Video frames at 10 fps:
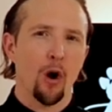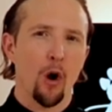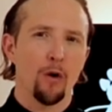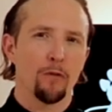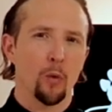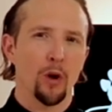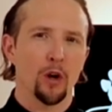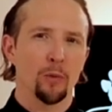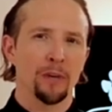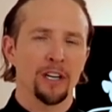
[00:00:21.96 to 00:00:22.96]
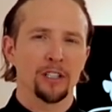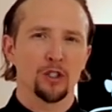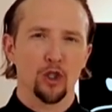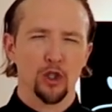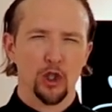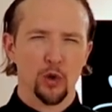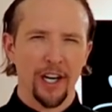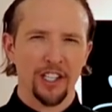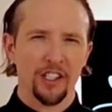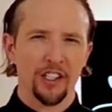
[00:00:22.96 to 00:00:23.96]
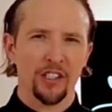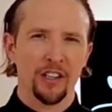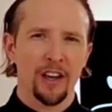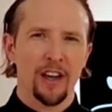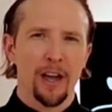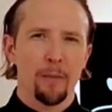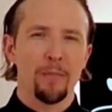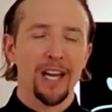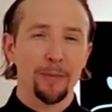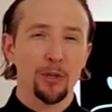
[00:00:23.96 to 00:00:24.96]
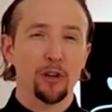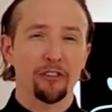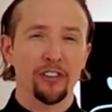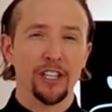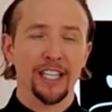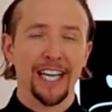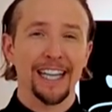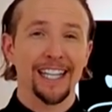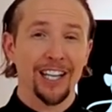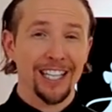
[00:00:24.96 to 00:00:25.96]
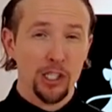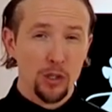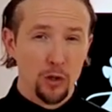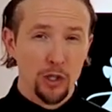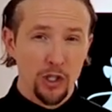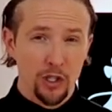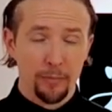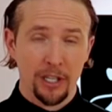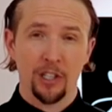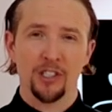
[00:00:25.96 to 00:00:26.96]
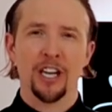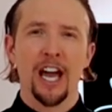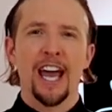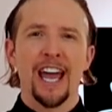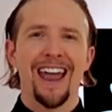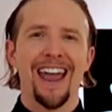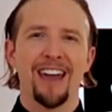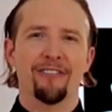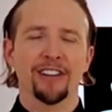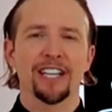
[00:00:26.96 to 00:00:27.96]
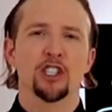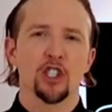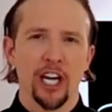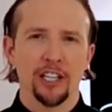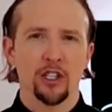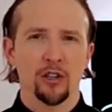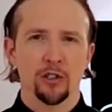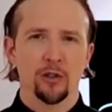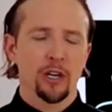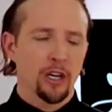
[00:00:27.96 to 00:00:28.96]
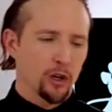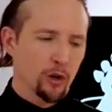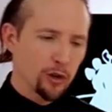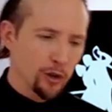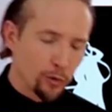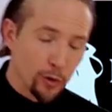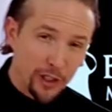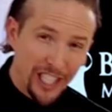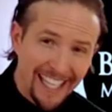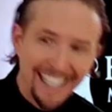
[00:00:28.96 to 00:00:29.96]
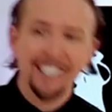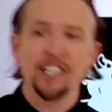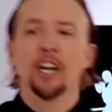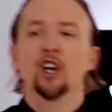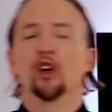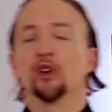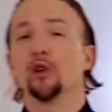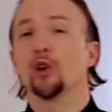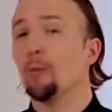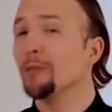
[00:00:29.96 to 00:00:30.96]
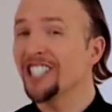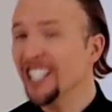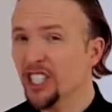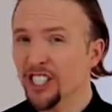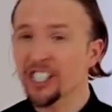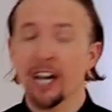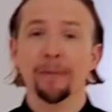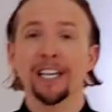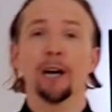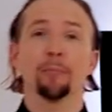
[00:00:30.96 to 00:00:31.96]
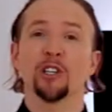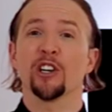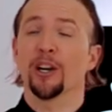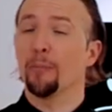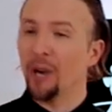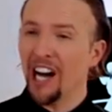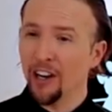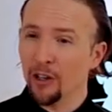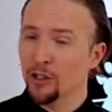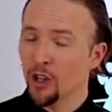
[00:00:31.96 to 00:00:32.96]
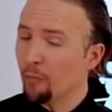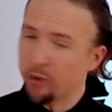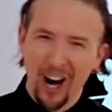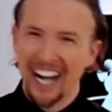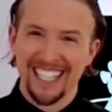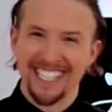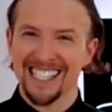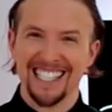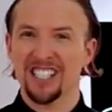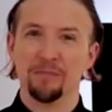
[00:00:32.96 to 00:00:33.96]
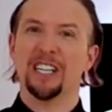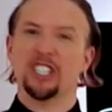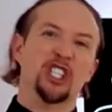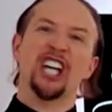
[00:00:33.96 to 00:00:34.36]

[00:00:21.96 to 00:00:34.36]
overwhelm, stress? Maybe you're feeling a little exhausted because everything's changing on you. You've got new routines, you've got new competitions coming up, you've got a partner who's not practicing as much,